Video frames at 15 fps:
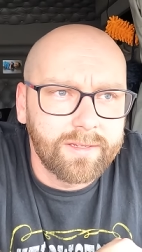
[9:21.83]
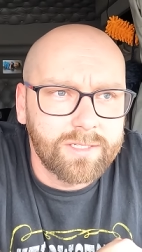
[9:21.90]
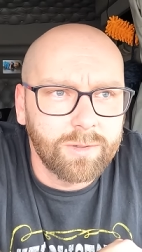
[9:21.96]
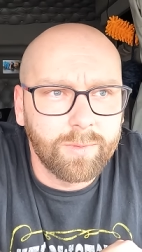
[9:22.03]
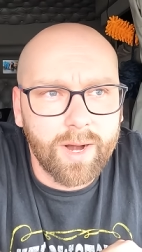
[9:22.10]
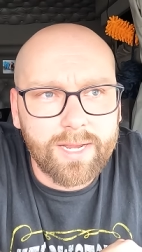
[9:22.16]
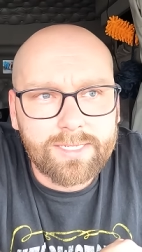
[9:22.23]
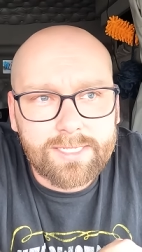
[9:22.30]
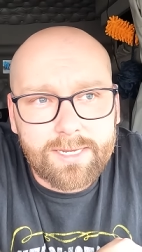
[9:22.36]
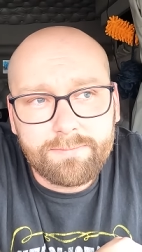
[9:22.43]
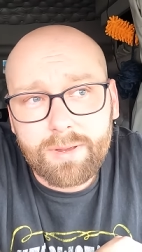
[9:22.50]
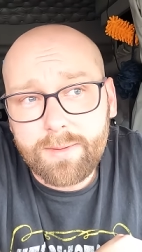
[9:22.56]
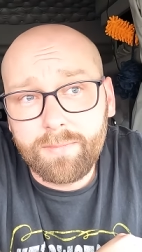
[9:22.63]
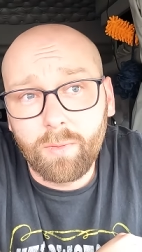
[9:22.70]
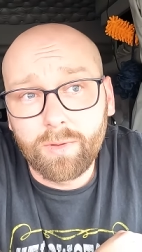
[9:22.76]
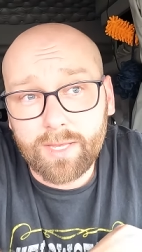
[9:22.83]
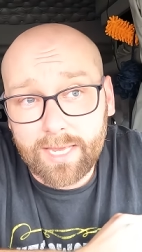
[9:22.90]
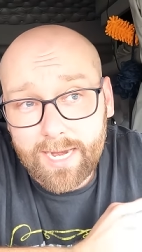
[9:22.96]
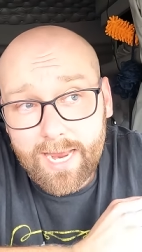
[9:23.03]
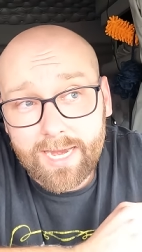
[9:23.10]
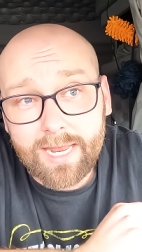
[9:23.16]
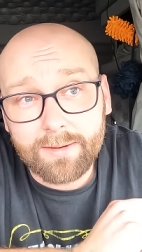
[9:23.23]
So when I see people with
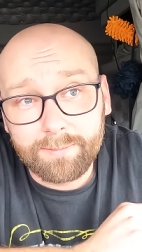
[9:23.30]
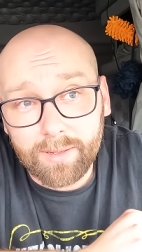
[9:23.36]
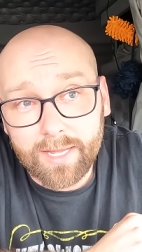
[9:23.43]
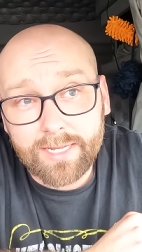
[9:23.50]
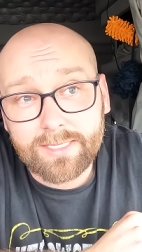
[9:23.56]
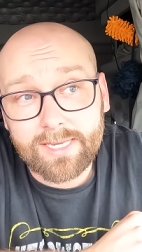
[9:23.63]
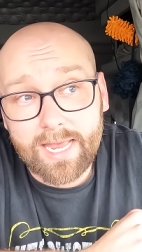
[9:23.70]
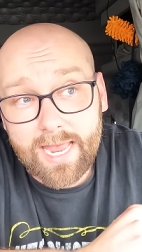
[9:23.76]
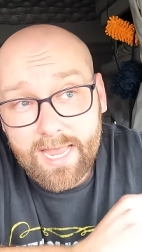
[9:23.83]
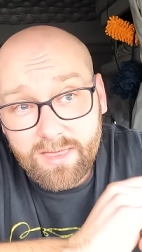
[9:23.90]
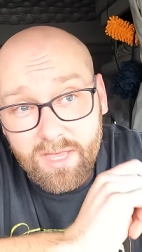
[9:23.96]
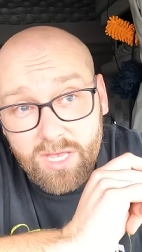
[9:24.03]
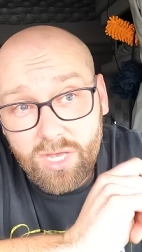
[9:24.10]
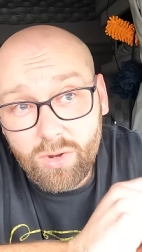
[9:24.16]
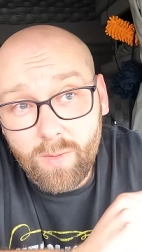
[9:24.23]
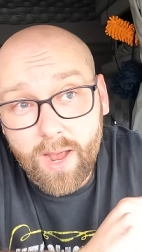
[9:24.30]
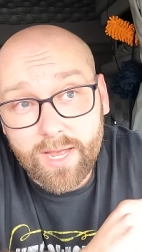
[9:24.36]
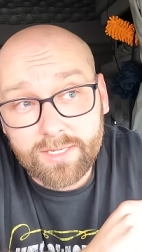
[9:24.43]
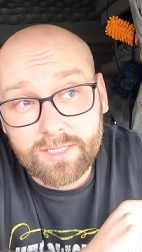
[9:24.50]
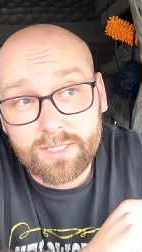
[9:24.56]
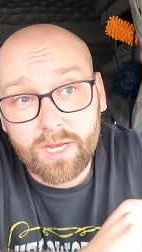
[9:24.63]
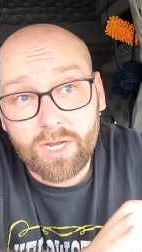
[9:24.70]
Canadian plates in the U
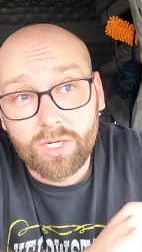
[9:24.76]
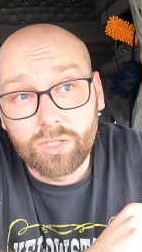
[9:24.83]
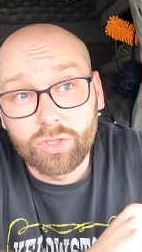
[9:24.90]
S